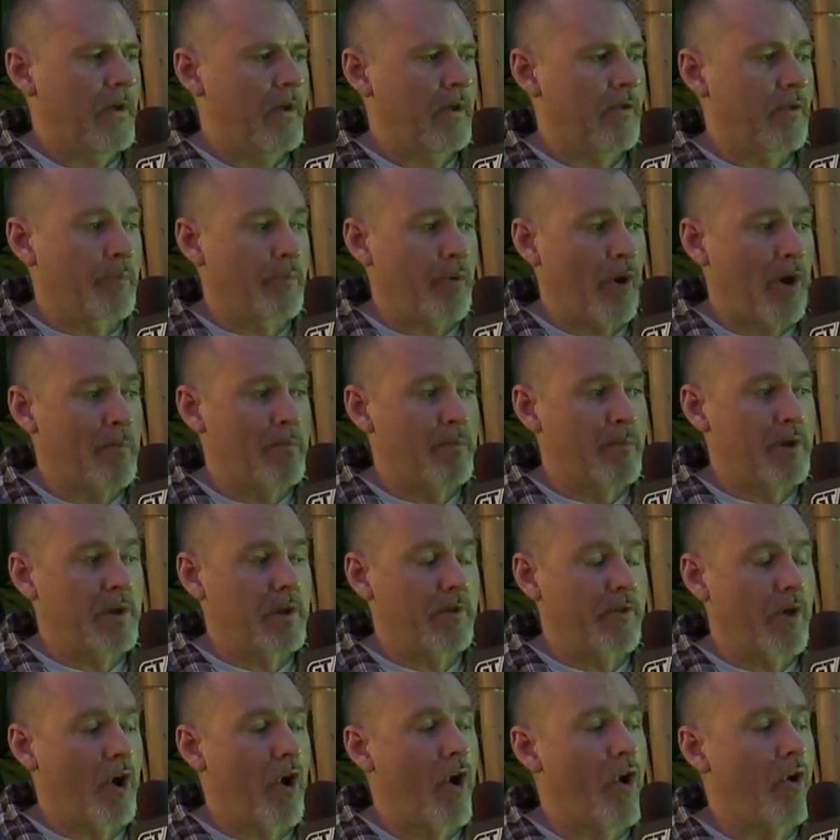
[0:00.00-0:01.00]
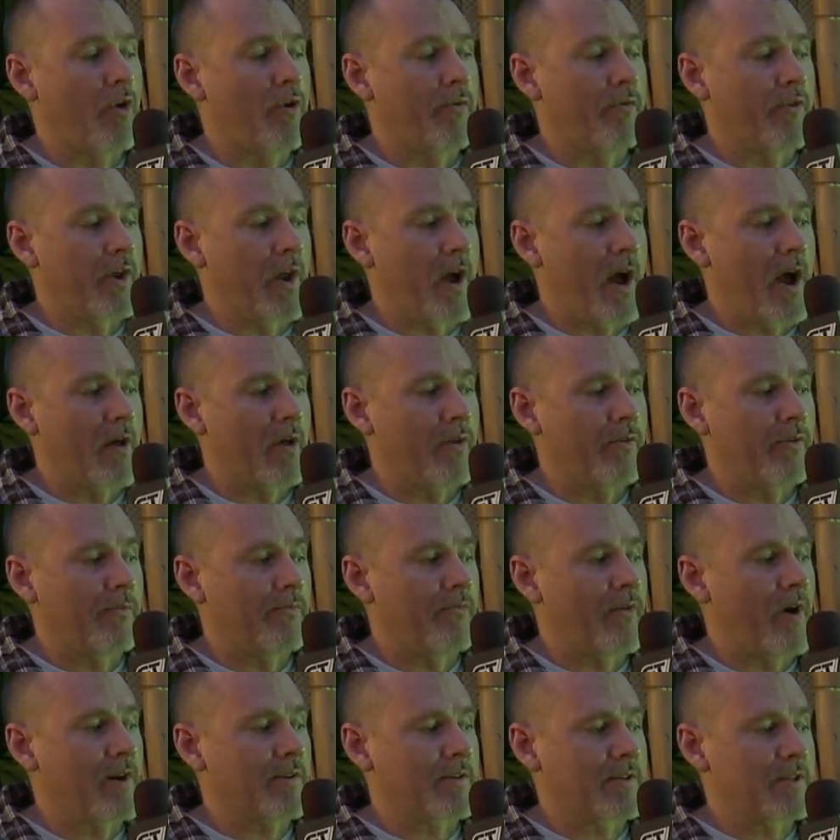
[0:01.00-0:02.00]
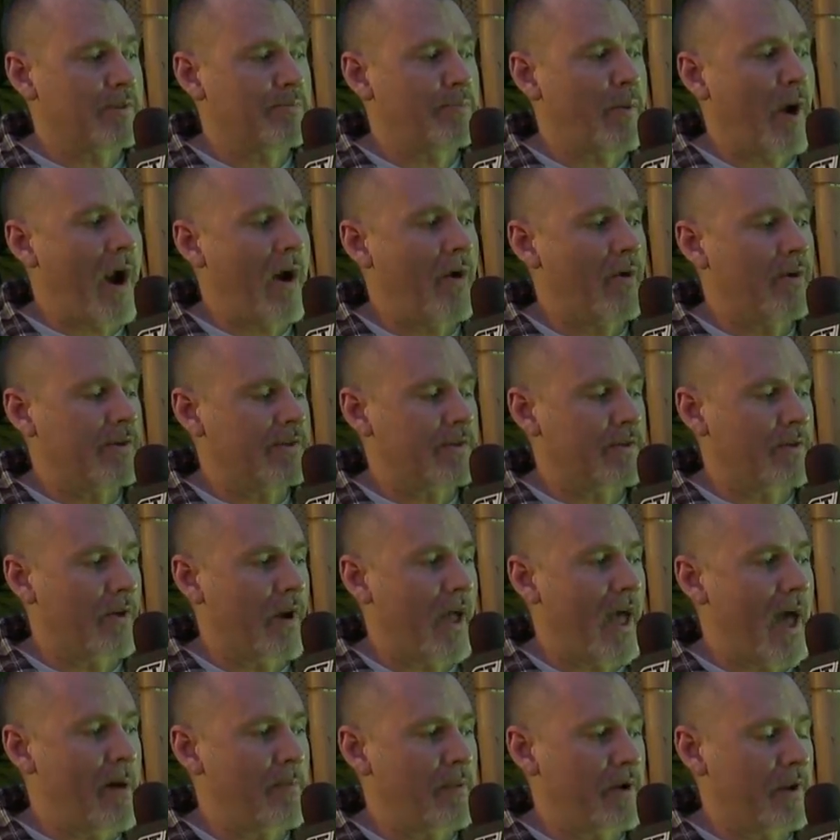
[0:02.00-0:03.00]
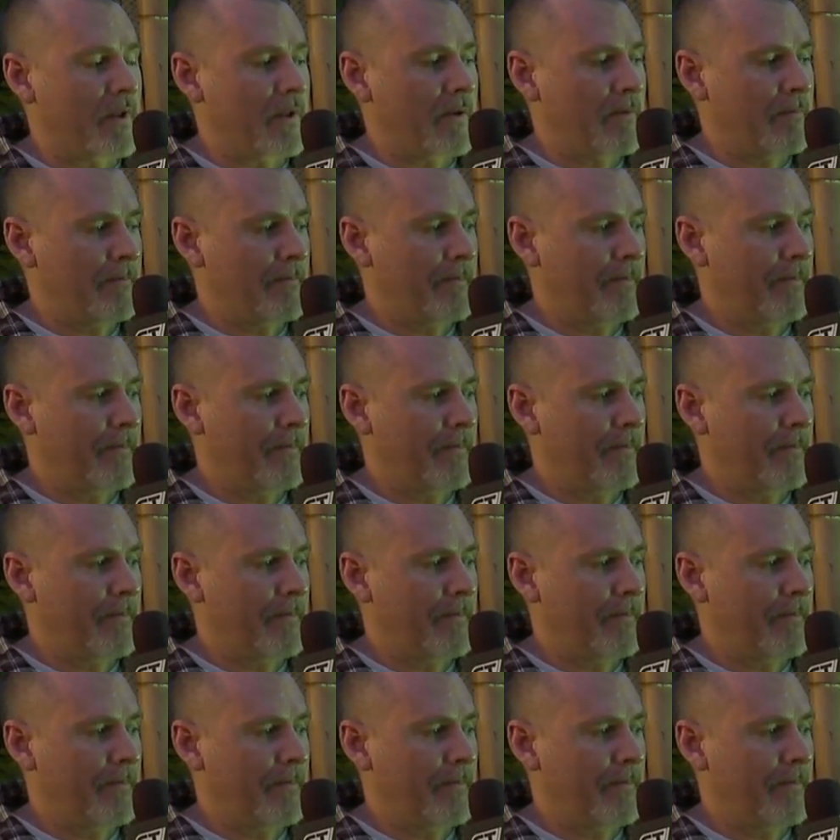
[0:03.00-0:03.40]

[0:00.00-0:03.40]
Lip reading: The problem being that all over the island, the boss's pirates are inhabiting it.